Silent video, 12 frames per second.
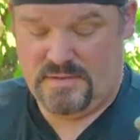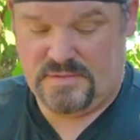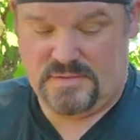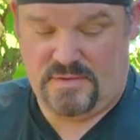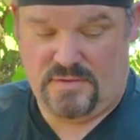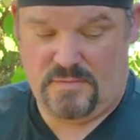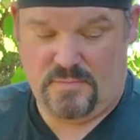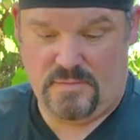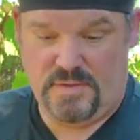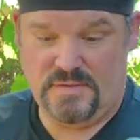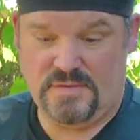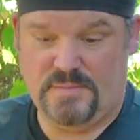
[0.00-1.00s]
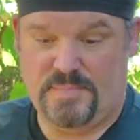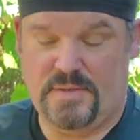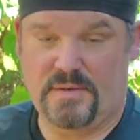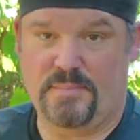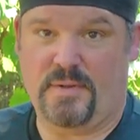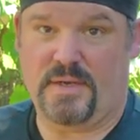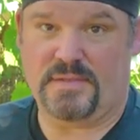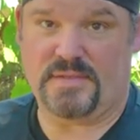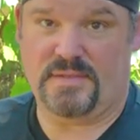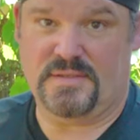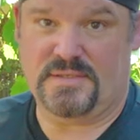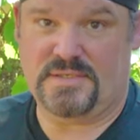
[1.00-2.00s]
So we're using pier blocks
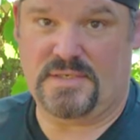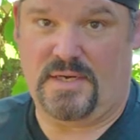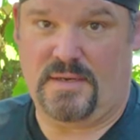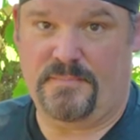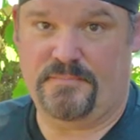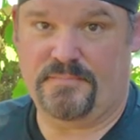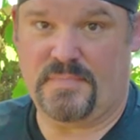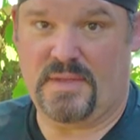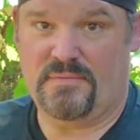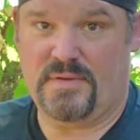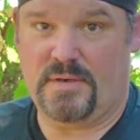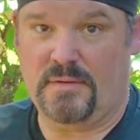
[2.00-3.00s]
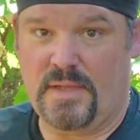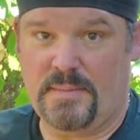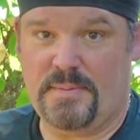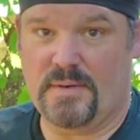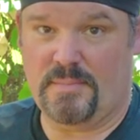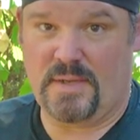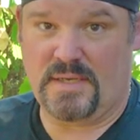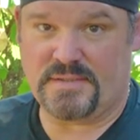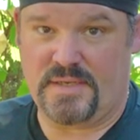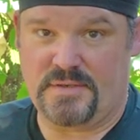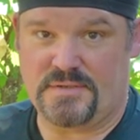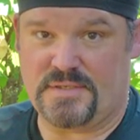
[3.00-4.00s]
on this job. If you don't like pier
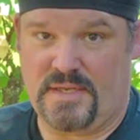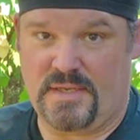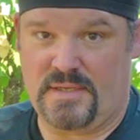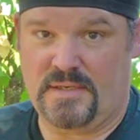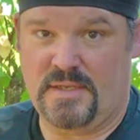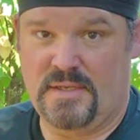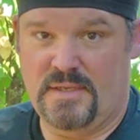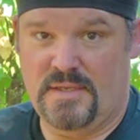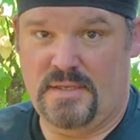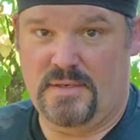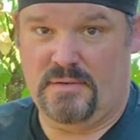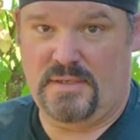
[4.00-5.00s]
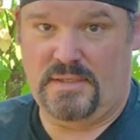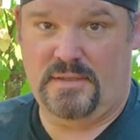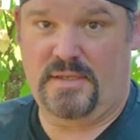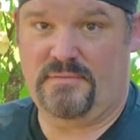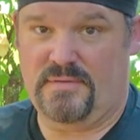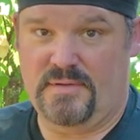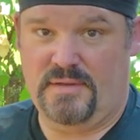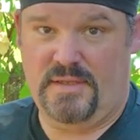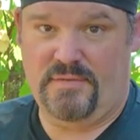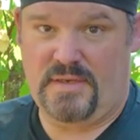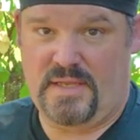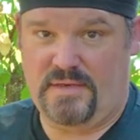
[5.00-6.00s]
blocks, I understand. You don't need to leave,
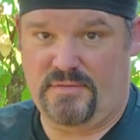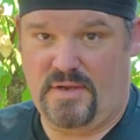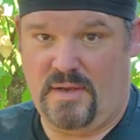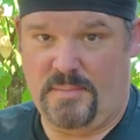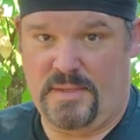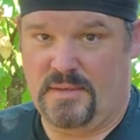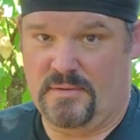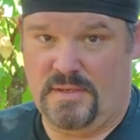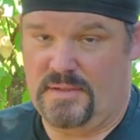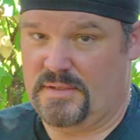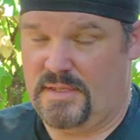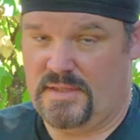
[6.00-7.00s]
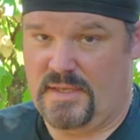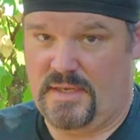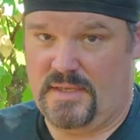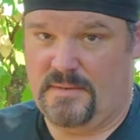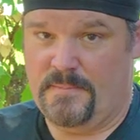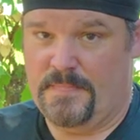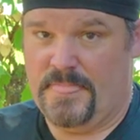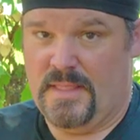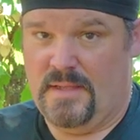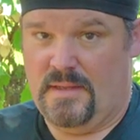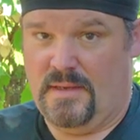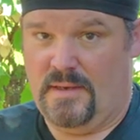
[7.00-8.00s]
leave a negative comment or anything like that.
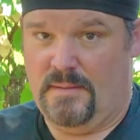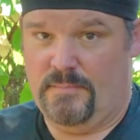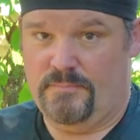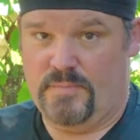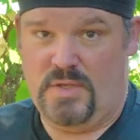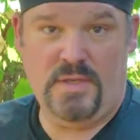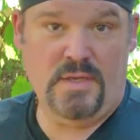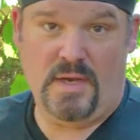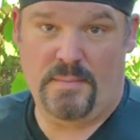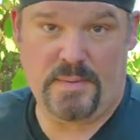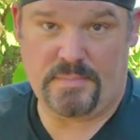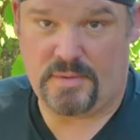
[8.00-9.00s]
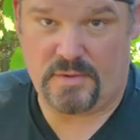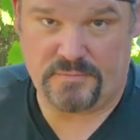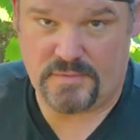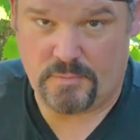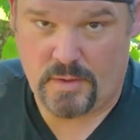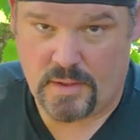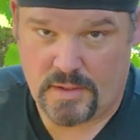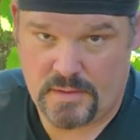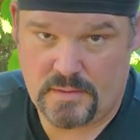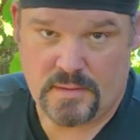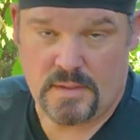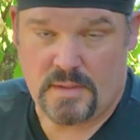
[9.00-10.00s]
Um, you can comment below if you want,